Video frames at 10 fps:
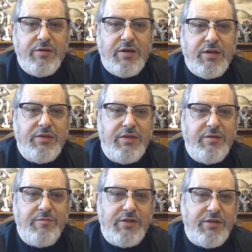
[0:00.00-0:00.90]
I think I'm
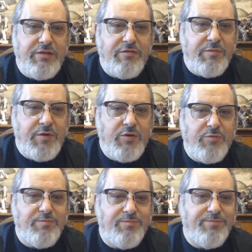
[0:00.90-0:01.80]
going to leave them
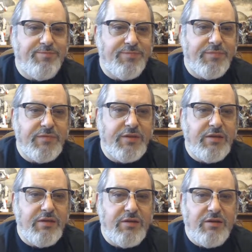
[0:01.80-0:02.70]
home.
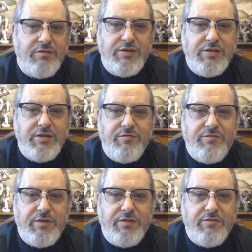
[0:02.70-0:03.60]
I'm just not
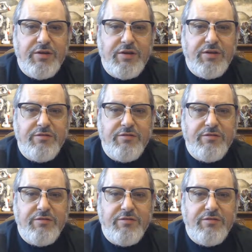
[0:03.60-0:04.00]
feeling it right now.